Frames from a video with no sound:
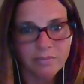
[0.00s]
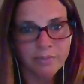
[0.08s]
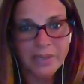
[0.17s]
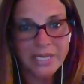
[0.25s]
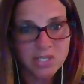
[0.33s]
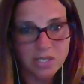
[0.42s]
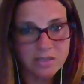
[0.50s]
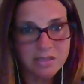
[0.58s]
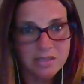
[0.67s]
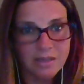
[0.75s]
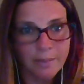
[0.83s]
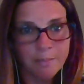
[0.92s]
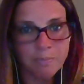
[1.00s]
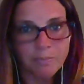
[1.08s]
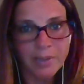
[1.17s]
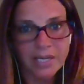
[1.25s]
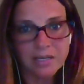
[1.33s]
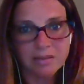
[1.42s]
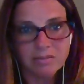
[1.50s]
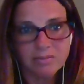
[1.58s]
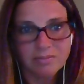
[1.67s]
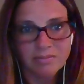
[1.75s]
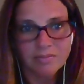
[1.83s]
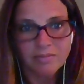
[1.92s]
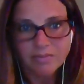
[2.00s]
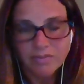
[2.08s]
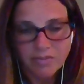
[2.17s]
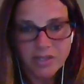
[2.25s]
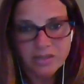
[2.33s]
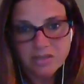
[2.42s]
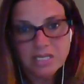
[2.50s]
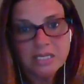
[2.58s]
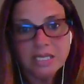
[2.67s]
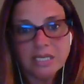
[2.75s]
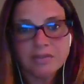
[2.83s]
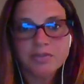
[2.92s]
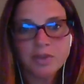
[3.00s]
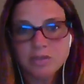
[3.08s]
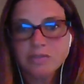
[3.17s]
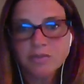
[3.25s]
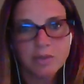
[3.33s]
patients, but there is a need for those few